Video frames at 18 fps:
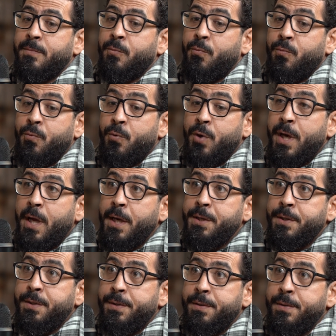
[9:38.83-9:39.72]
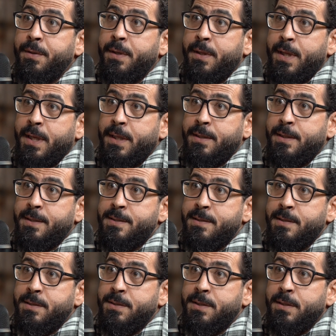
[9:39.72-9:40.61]
when I took that
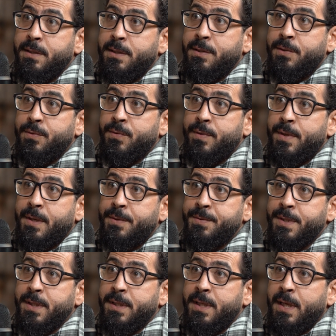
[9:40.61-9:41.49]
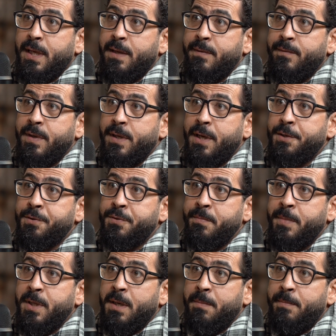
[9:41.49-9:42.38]
decision in 2011 not
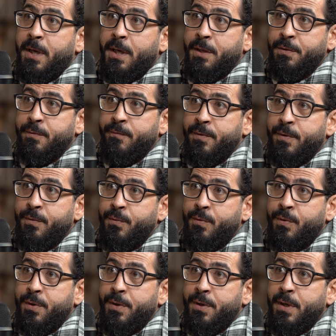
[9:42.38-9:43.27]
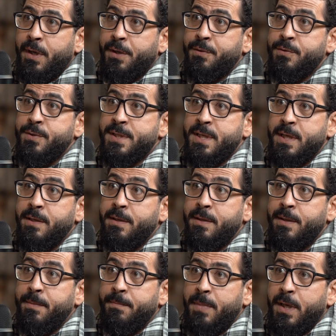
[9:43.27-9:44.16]
to be a part of the war, not to send
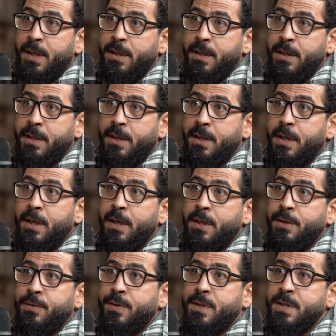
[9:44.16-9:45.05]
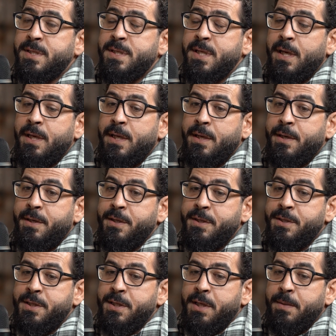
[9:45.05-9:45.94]
the money to the Syrian
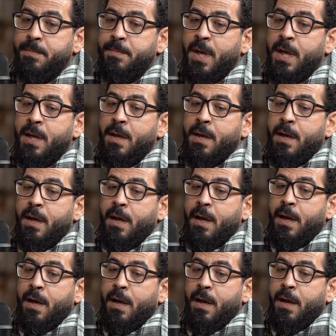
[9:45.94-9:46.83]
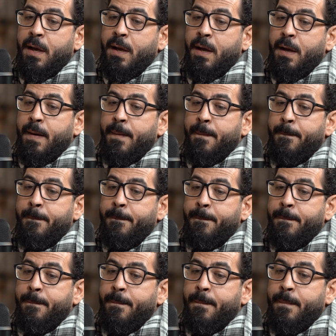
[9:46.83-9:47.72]
regime,
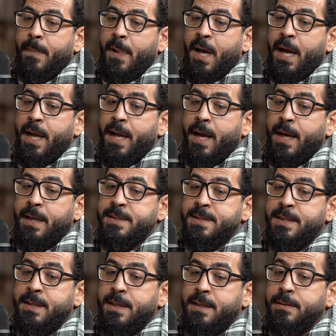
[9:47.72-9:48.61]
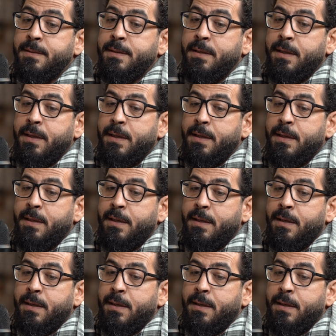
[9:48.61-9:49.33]
I accidentally